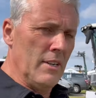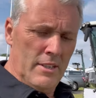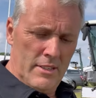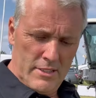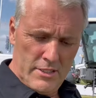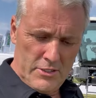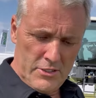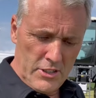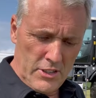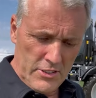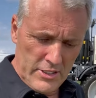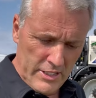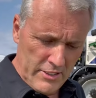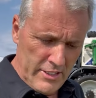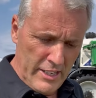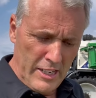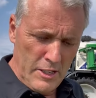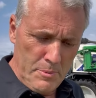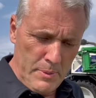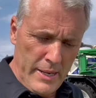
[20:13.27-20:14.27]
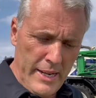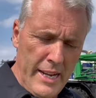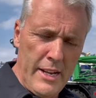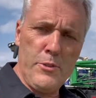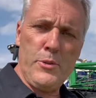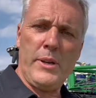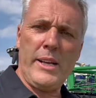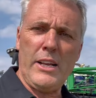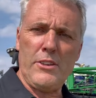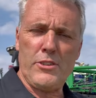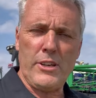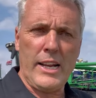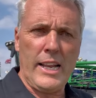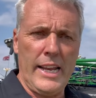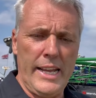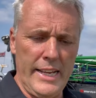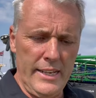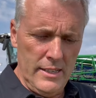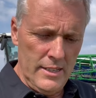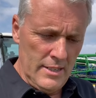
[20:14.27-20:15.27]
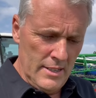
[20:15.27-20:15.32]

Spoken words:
that's on, it seems to be here, so it gets a clean